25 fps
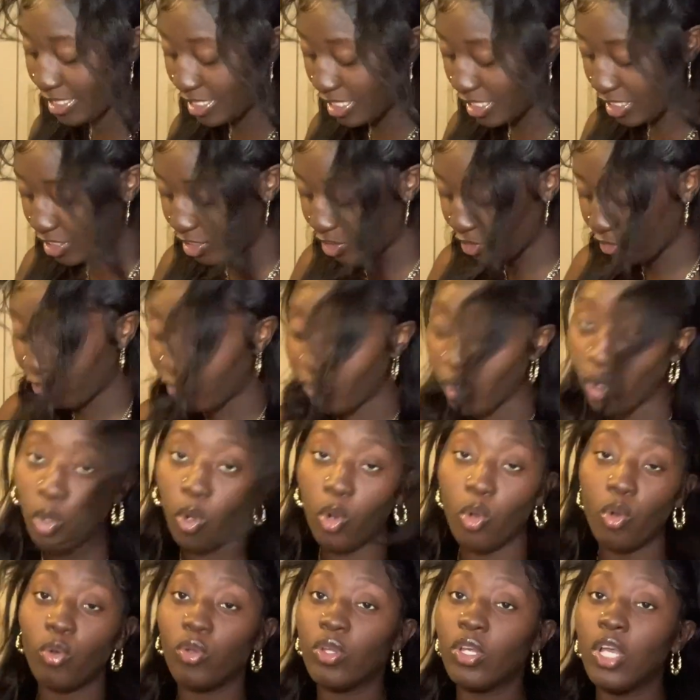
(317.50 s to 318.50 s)
his little
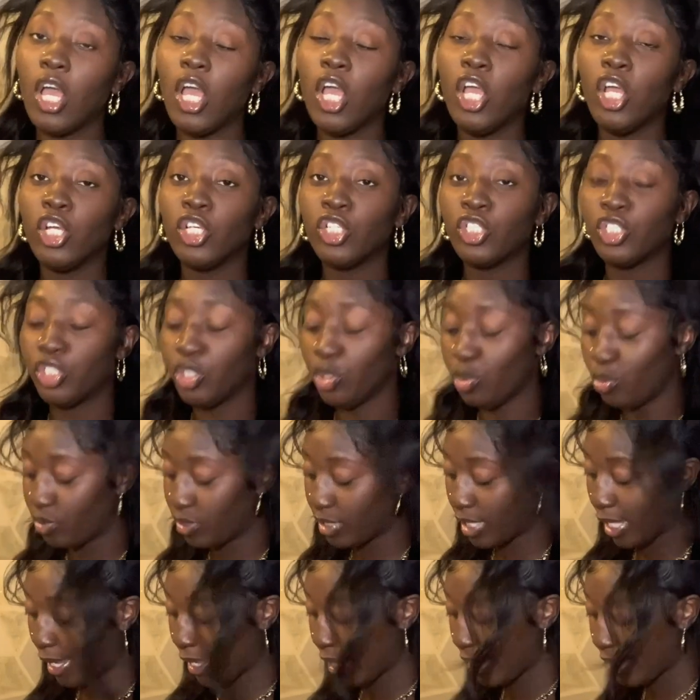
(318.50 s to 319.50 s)
photo shoot
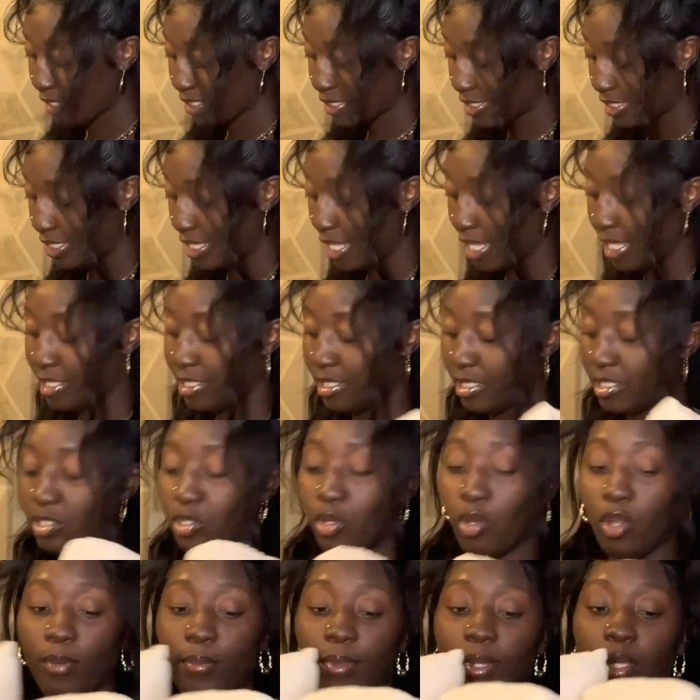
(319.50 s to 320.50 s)
things that is
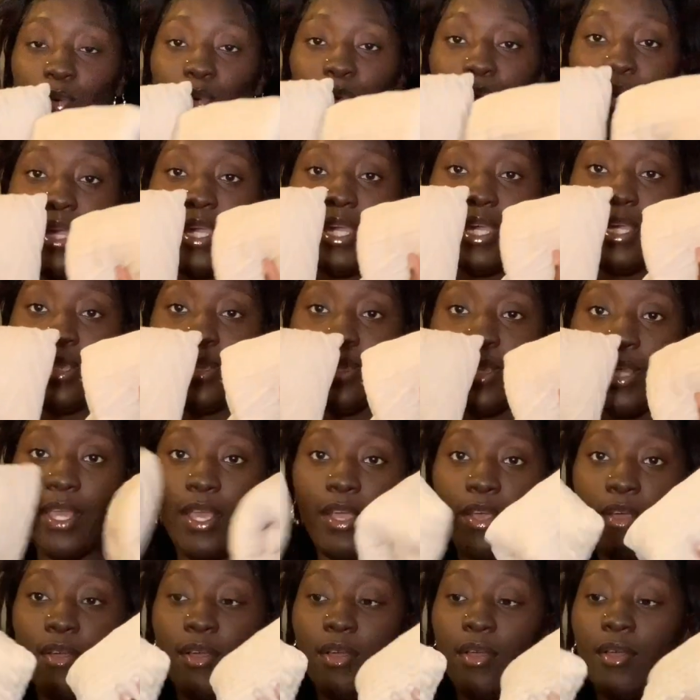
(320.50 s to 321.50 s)
gonna be going in
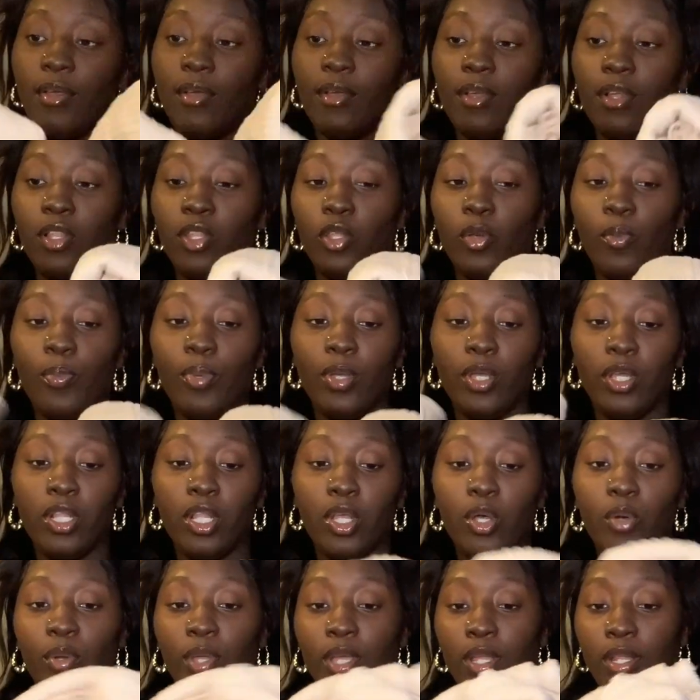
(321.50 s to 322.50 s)
there, a little
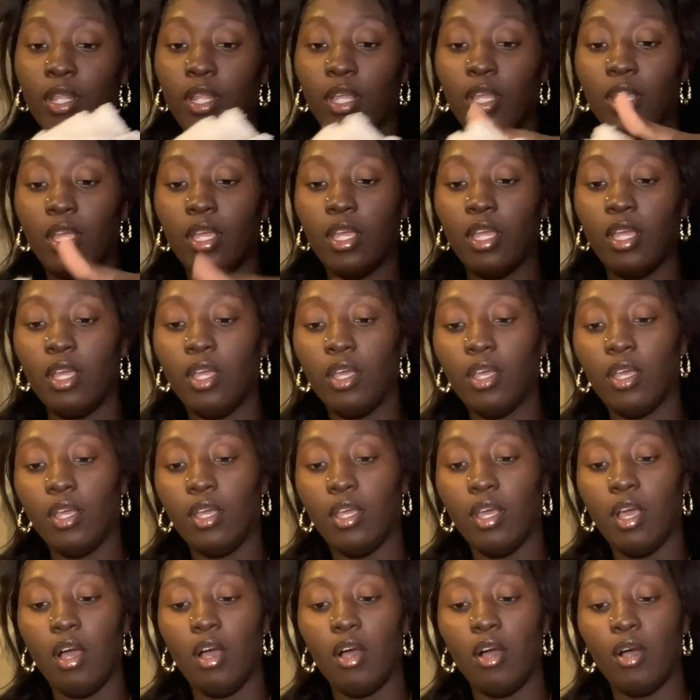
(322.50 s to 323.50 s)
pillow and
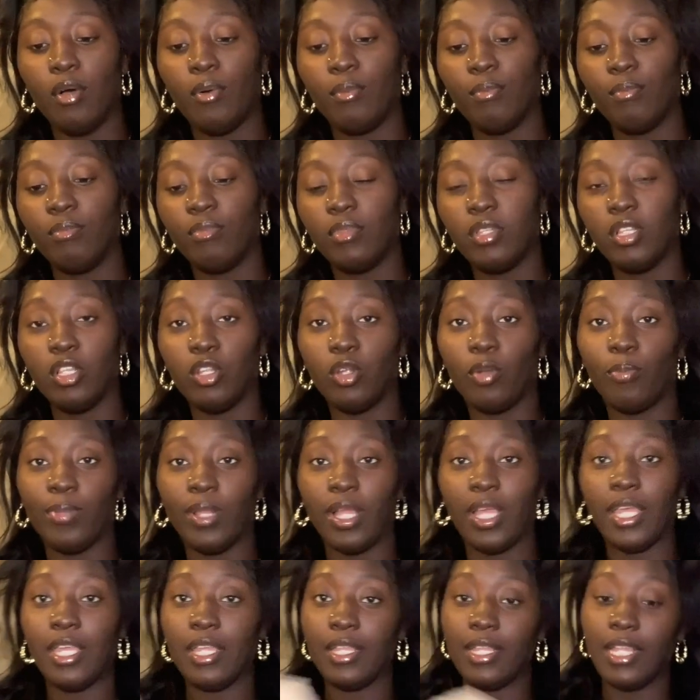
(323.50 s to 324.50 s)
um, the little
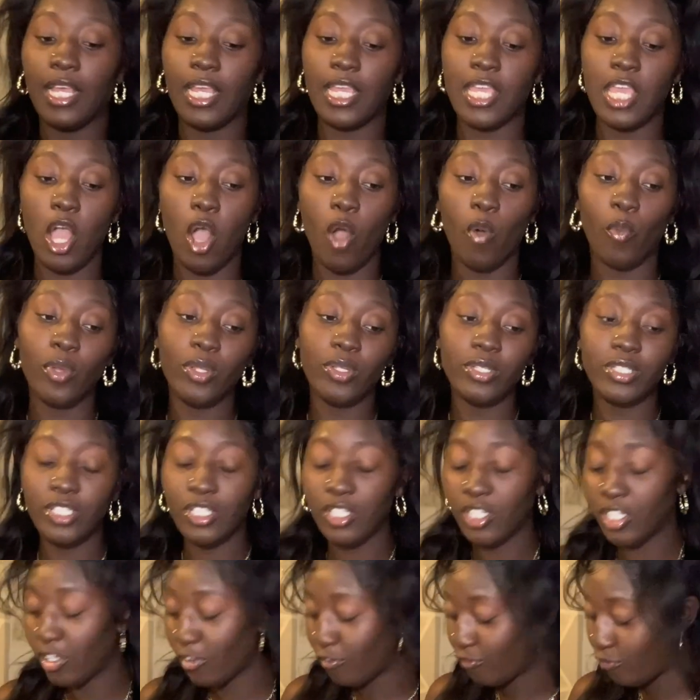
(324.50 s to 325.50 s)
blanket that y'all will see
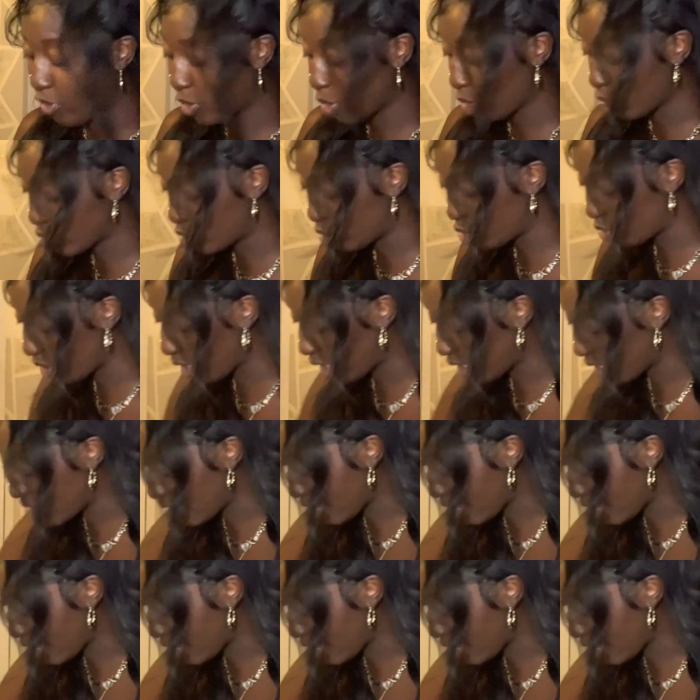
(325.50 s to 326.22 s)
the little photo shoot that he